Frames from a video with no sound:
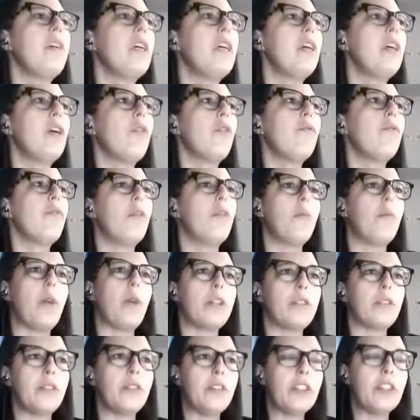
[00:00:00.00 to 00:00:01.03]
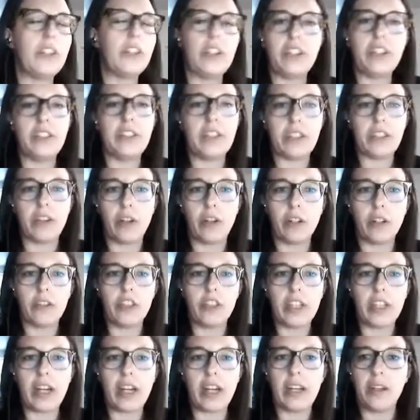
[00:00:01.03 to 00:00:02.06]
For what concerns the
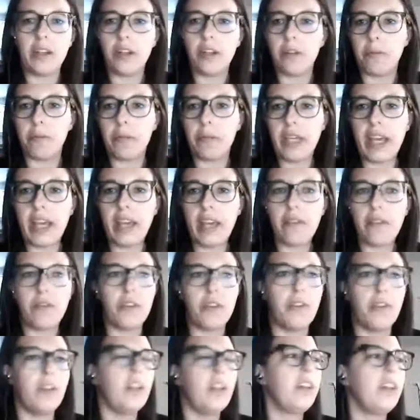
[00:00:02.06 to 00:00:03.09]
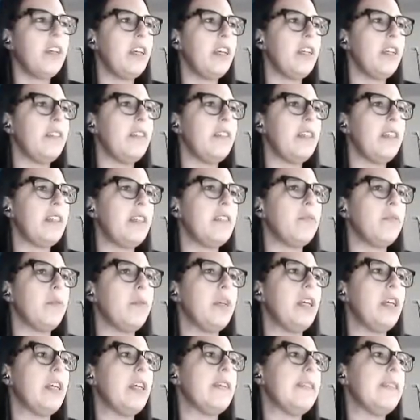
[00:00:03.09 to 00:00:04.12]
technological behavior,
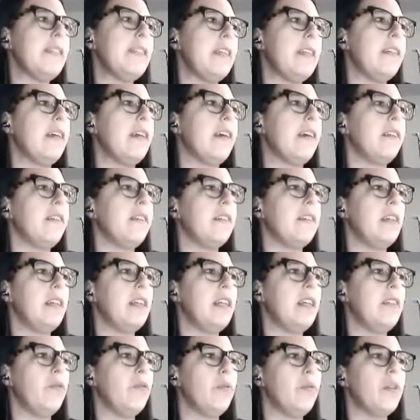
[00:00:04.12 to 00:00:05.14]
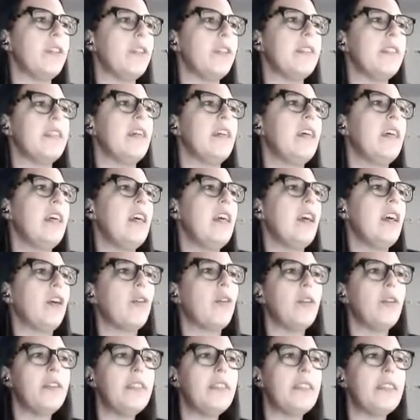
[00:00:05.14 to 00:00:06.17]
we see that it was
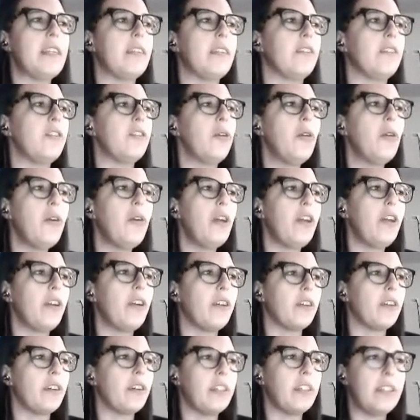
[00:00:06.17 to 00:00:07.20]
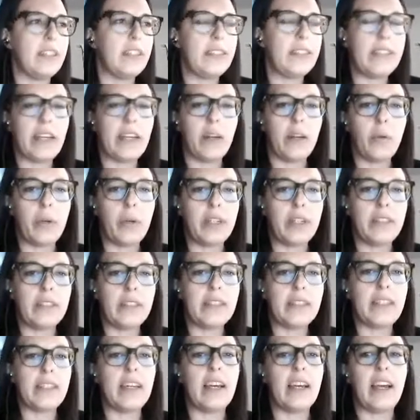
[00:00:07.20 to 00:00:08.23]
constant all along the
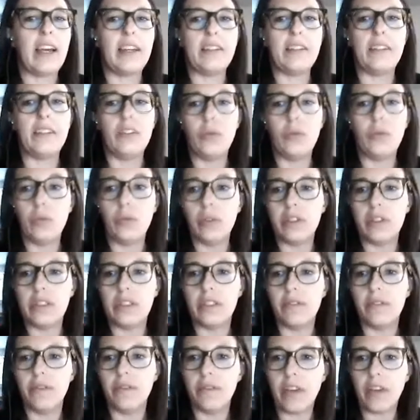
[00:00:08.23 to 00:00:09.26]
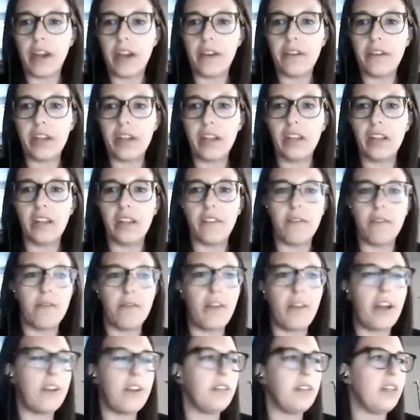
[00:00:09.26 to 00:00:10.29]
sequence, and it was very,
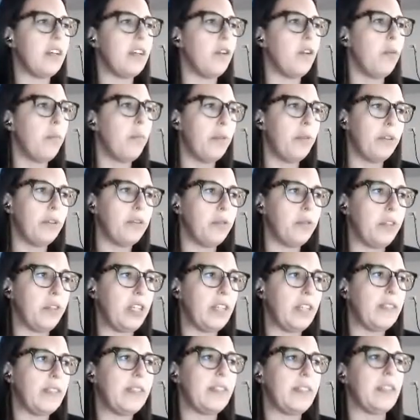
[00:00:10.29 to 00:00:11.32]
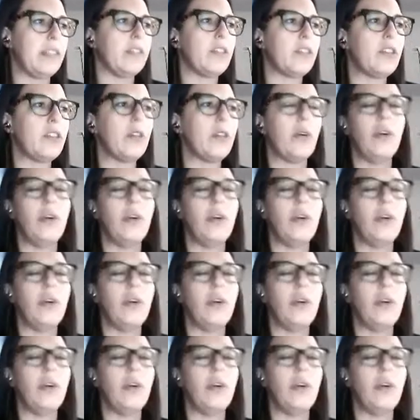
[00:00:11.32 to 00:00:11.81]
very opportunistic. So